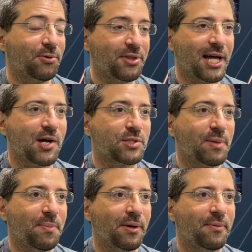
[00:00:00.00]
2,000
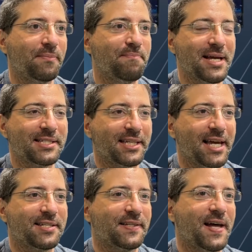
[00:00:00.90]
people, best
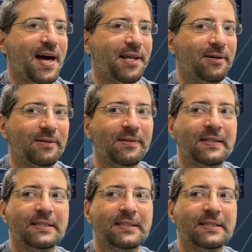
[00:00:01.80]
case scenario.